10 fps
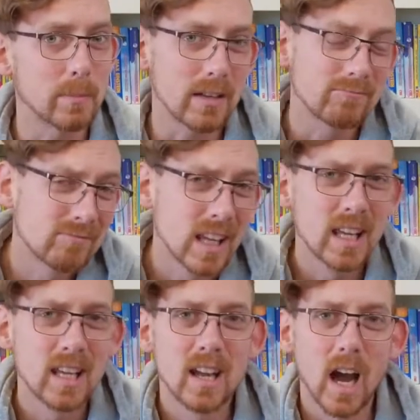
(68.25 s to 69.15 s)
But
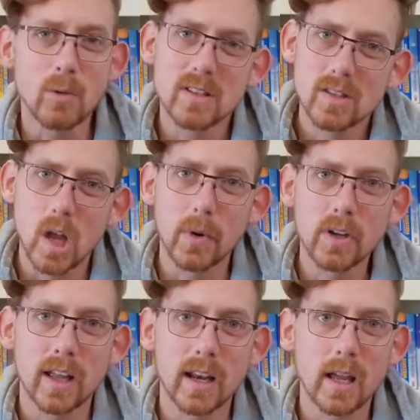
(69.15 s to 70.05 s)
I was
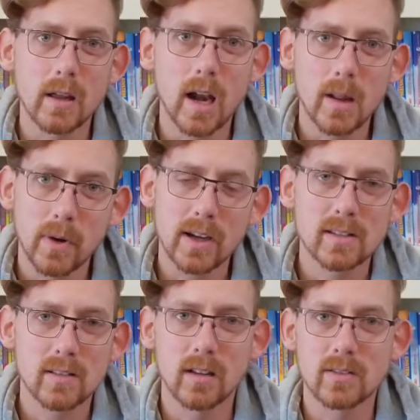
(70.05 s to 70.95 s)
stubborn and I
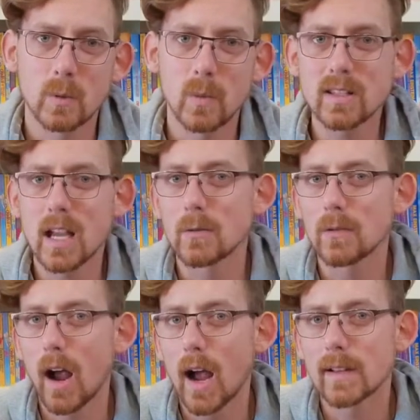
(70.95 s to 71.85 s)
pressed on. So once I
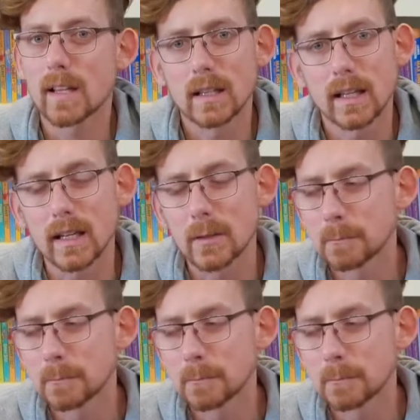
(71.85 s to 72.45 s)
arrived at the lake,